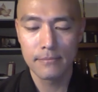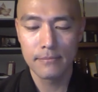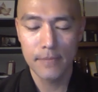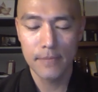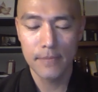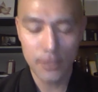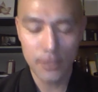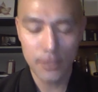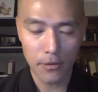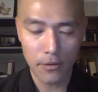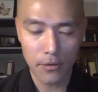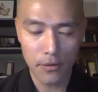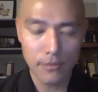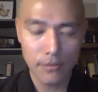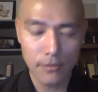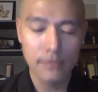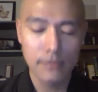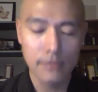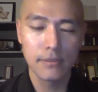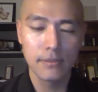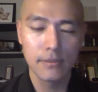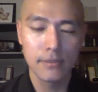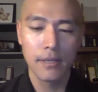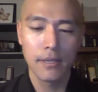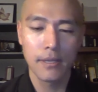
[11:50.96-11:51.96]
so
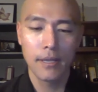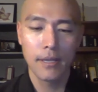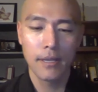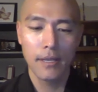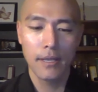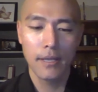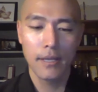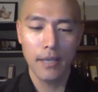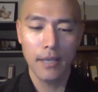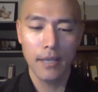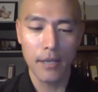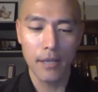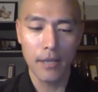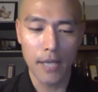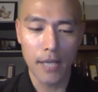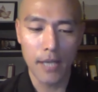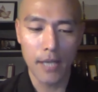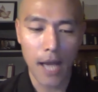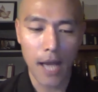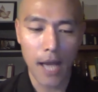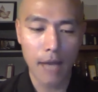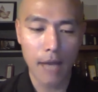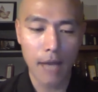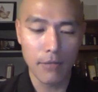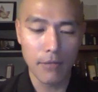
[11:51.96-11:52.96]
in a
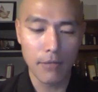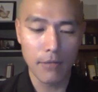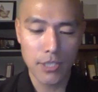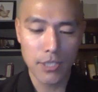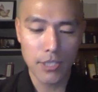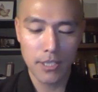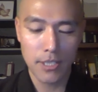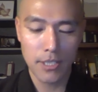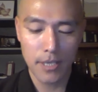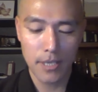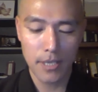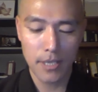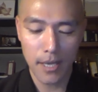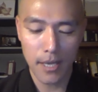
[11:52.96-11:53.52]
language